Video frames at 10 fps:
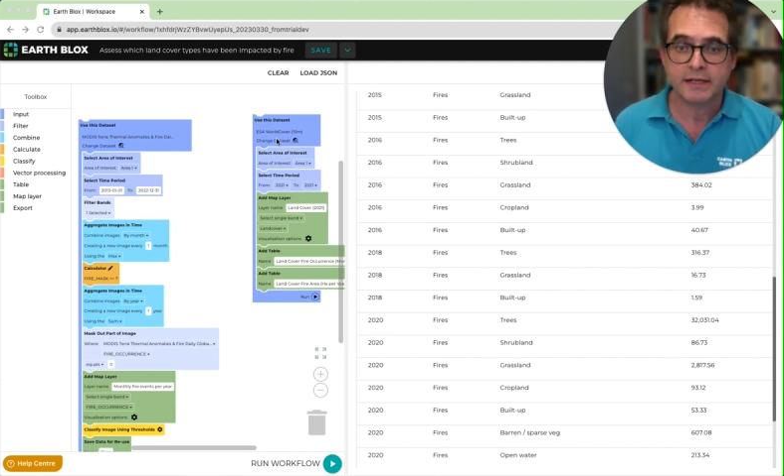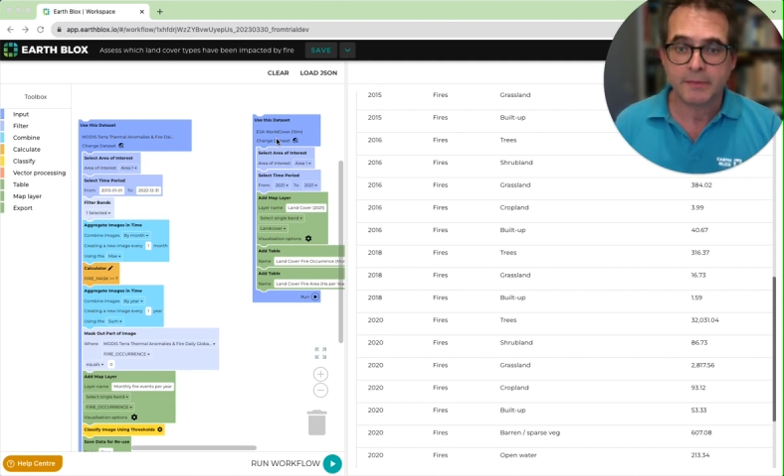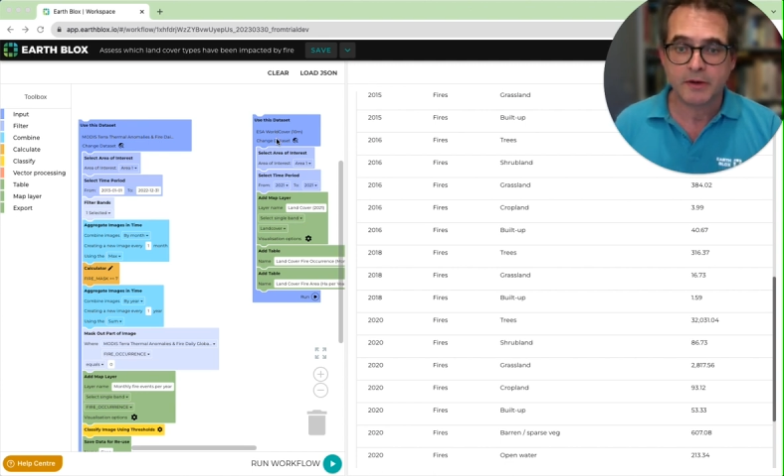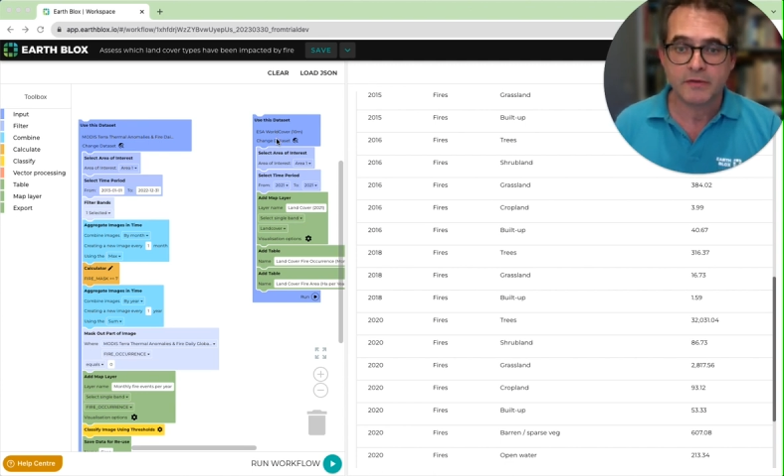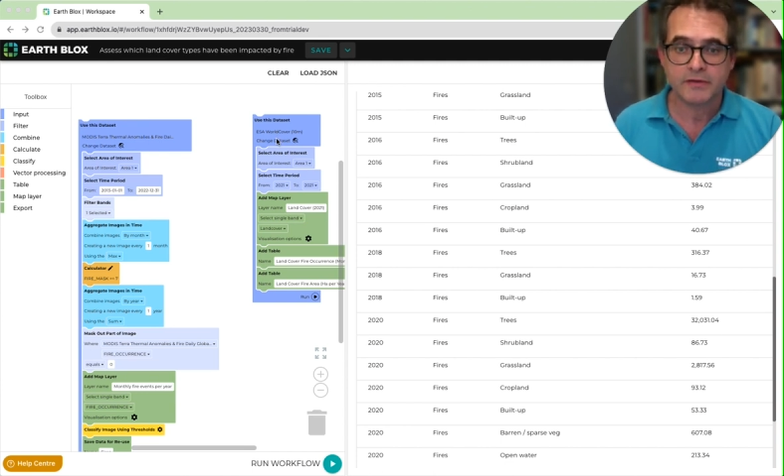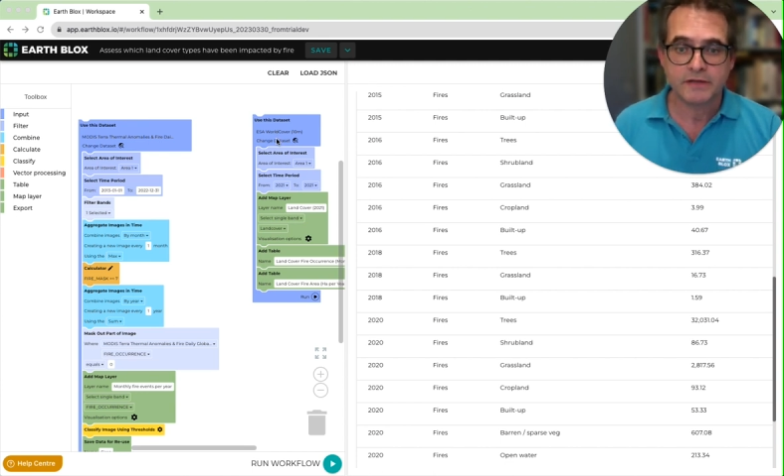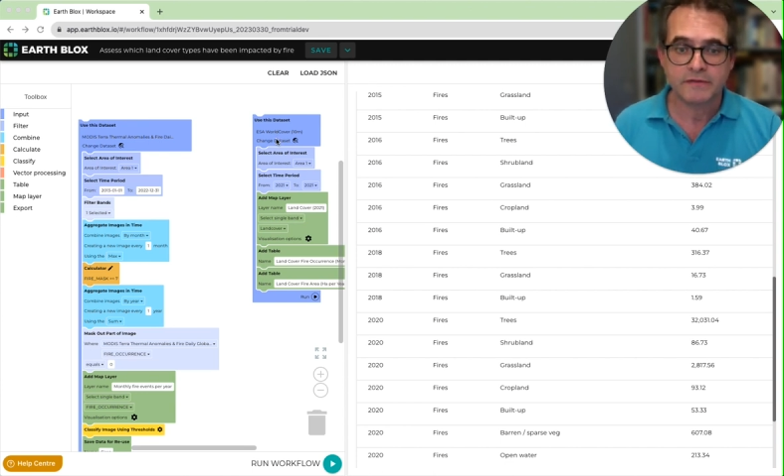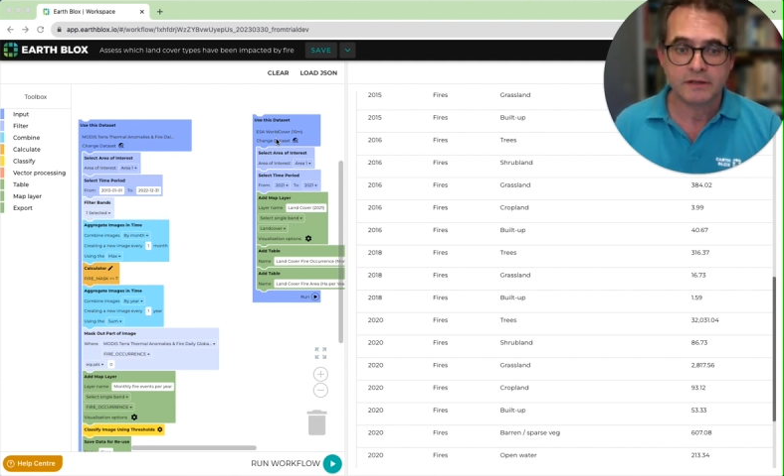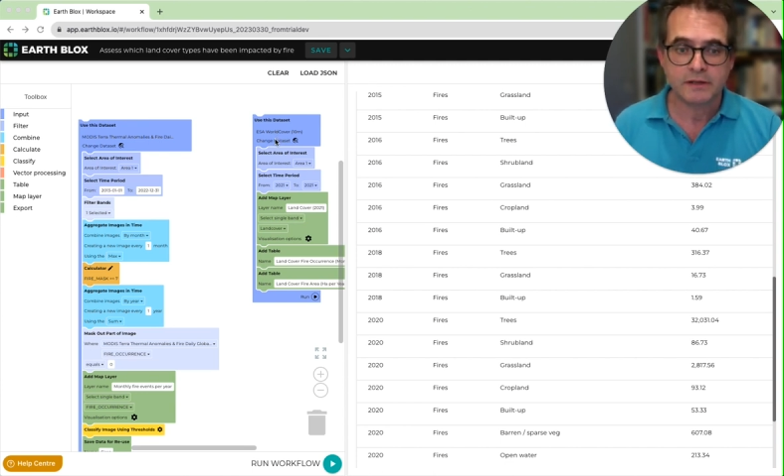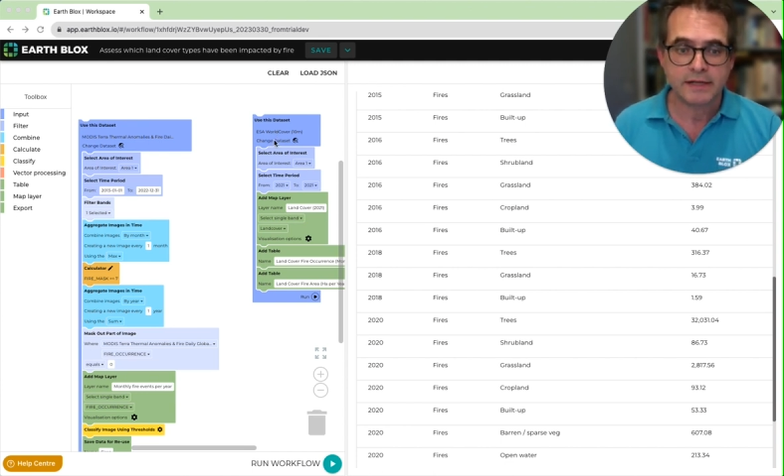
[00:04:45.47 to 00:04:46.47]
about those
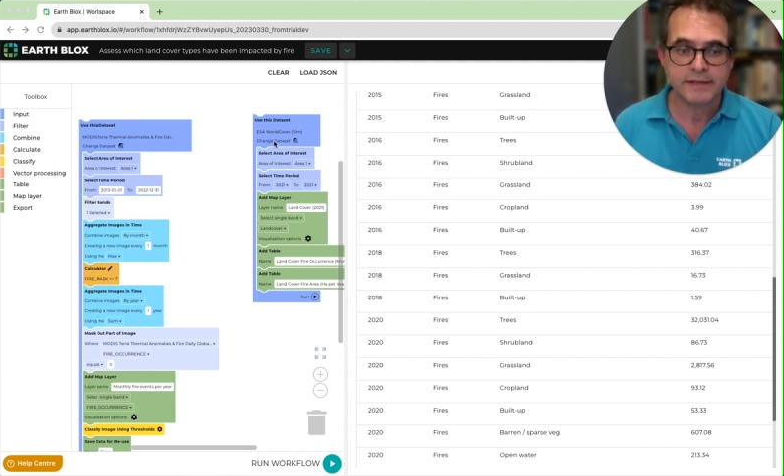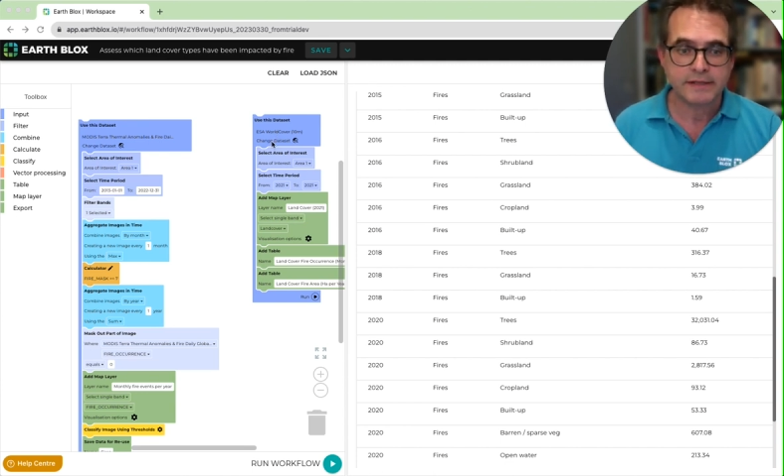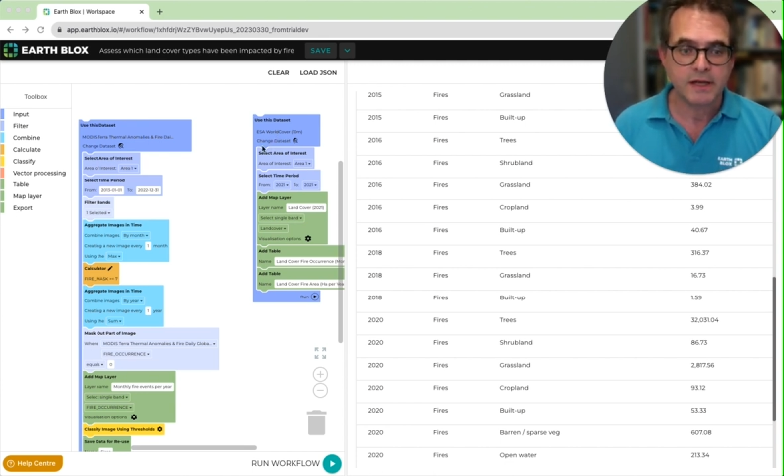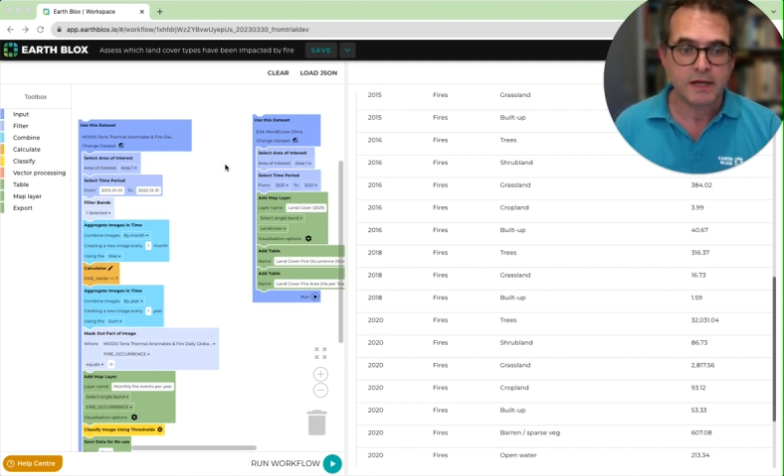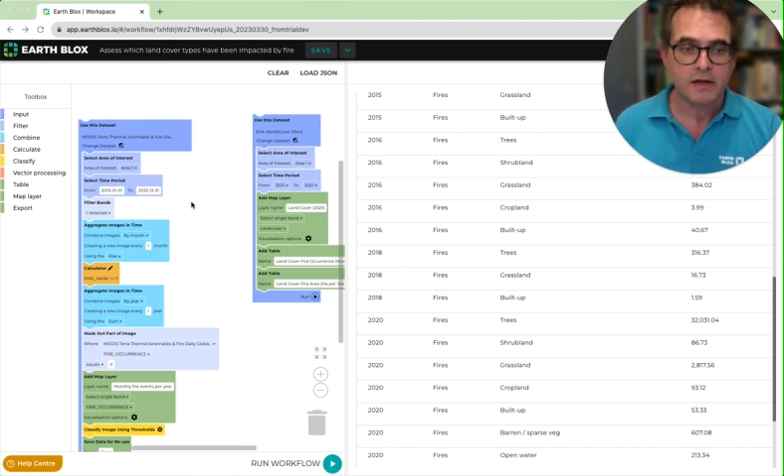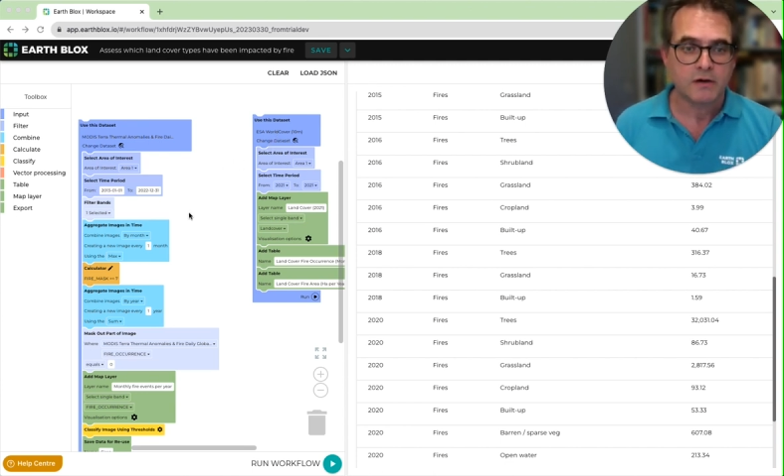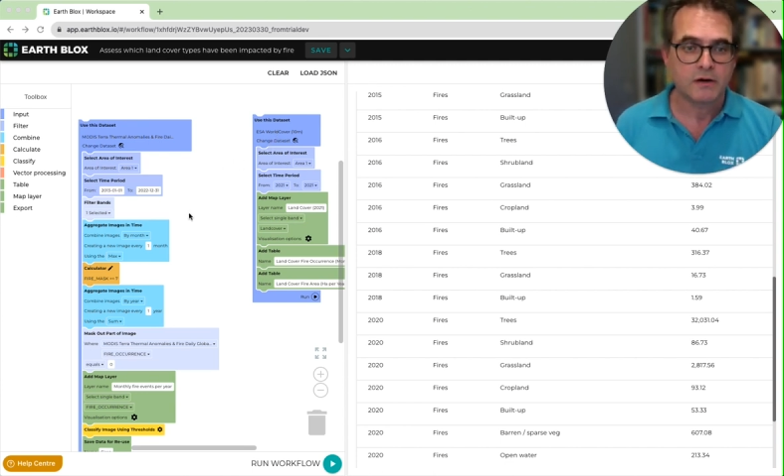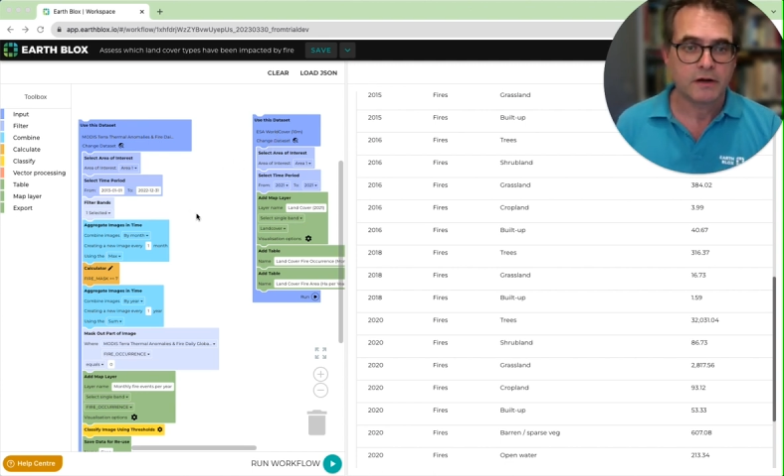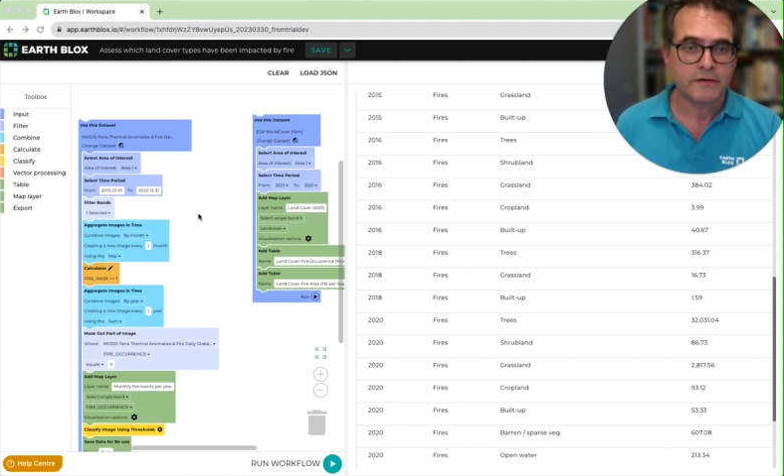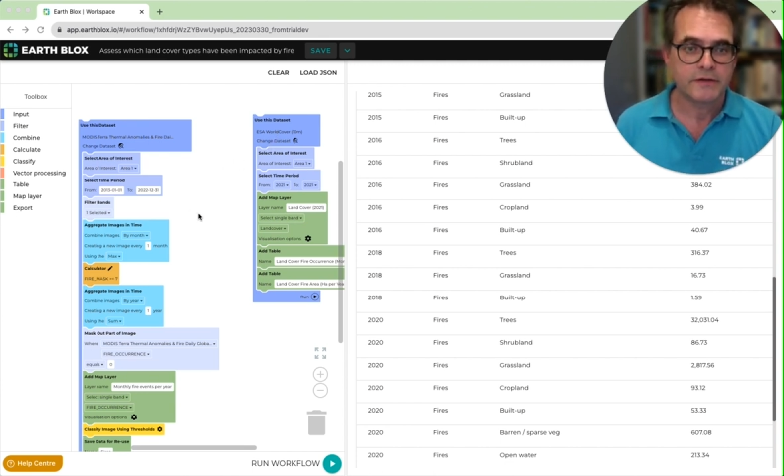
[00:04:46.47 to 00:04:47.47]
different classes,
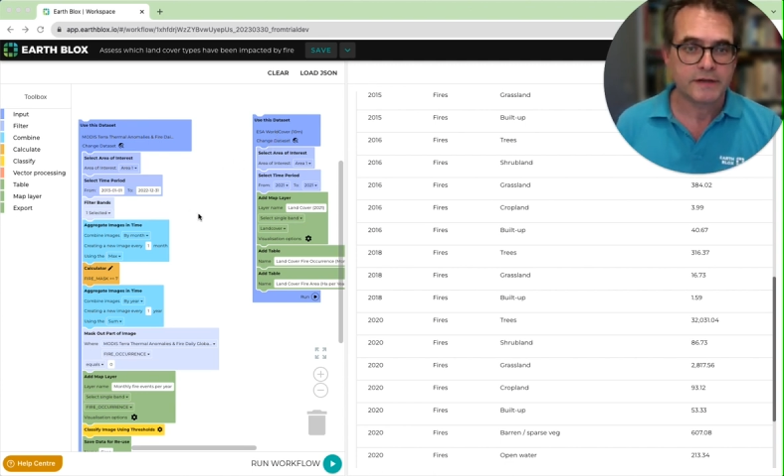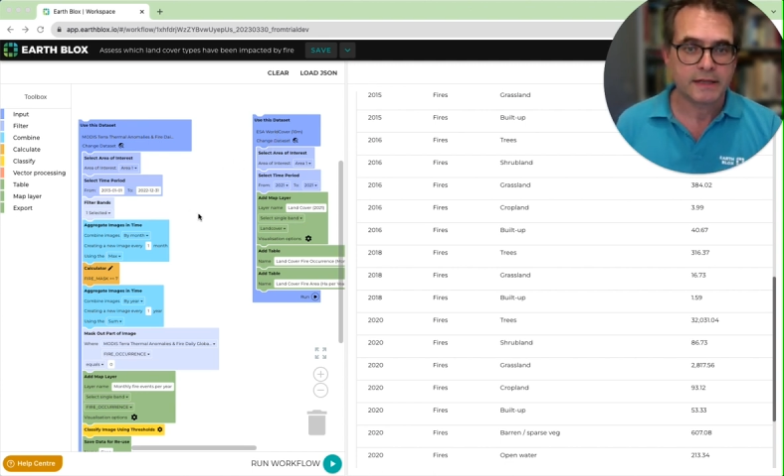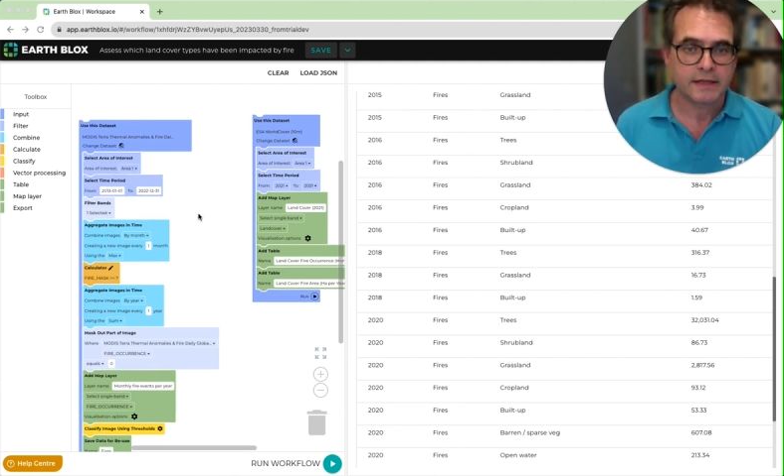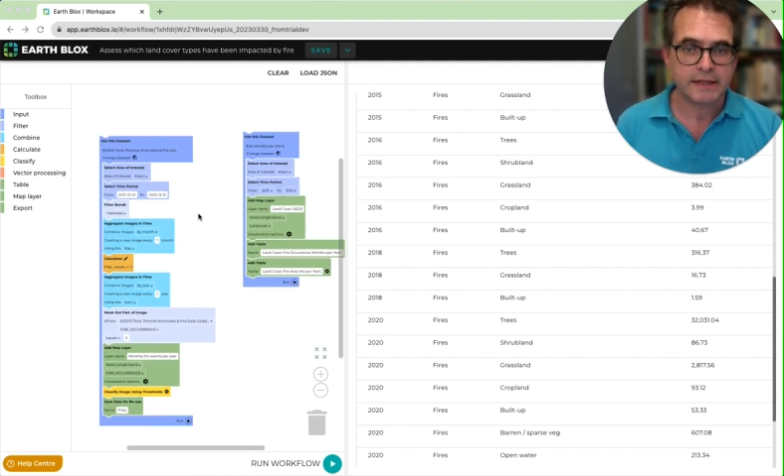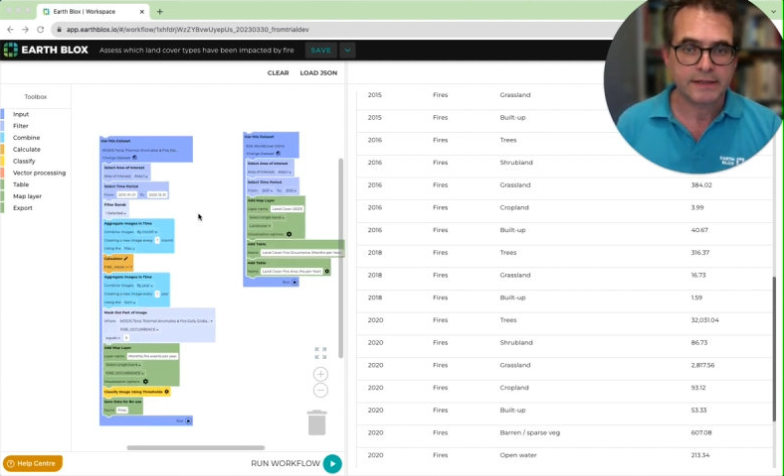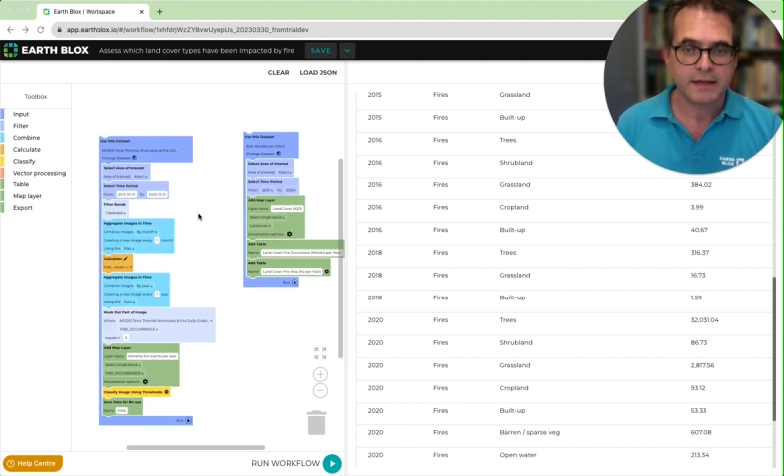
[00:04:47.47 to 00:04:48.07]
or other satellite